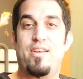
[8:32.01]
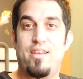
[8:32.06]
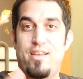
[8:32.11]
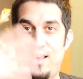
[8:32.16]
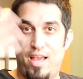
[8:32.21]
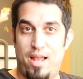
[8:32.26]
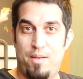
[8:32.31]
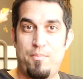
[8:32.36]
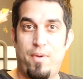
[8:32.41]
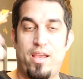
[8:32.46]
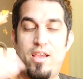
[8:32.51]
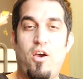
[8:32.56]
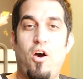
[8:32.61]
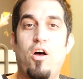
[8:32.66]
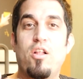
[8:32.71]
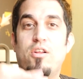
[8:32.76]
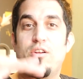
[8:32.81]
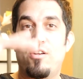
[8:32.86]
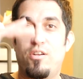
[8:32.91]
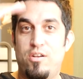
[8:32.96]
and my
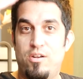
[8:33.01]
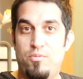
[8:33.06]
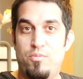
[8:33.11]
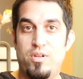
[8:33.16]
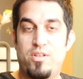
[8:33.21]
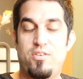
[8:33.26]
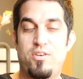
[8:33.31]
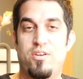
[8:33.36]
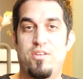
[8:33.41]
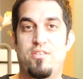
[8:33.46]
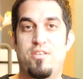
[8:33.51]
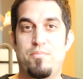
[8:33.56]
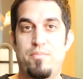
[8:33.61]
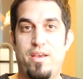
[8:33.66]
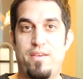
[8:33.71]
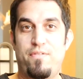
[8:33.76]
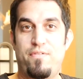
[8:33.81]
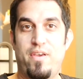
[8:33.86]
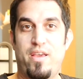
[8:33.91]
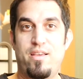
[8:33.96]
color returned to
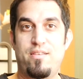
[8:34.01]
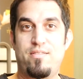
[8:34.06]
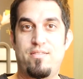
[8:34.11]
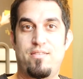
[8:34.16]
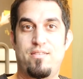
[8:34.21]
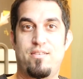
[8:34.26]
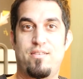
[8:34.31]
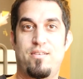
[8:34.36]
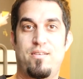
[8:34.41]
my face.